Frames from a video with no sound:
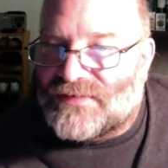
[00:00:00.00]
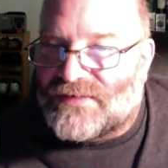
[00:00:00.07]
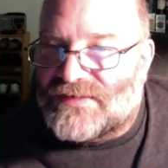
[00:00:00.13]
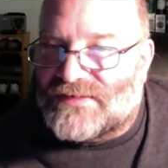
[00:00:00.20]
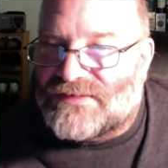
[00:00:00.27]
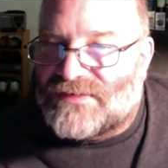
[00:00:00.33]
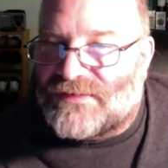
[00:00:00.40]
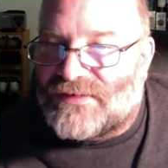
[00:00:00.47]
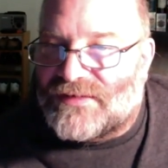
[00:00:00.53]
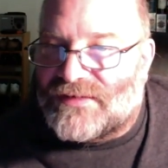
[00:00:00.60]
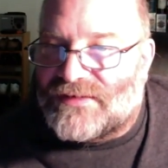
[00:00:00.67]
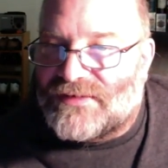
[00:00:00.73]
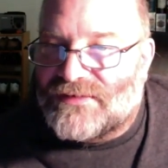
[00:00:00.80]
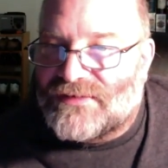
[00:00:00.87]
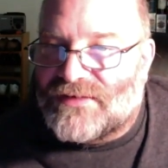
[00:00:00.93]
his
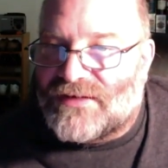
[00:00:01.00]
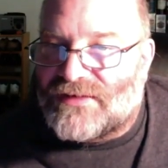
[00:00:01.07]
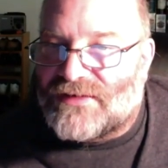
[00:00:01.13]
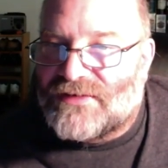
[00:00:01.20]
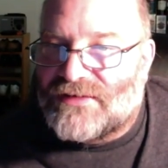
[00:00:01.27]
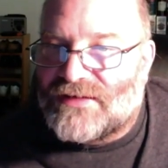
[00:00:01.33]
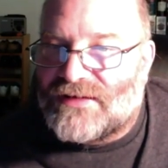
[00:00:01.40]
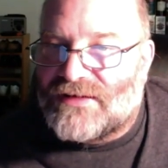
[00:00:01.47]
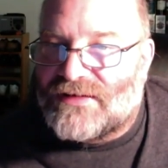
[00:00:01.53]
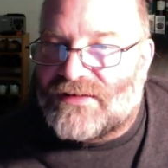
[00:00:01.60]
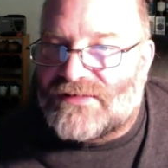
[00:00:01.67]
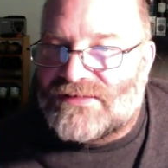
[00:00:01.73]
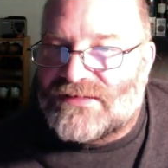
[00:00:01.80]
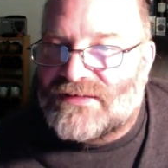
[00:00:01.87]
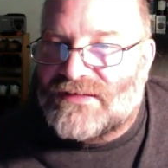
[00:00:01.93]
toilet. You got good
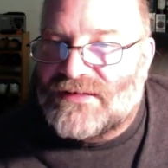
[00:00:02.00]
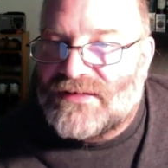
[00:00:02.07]
ears.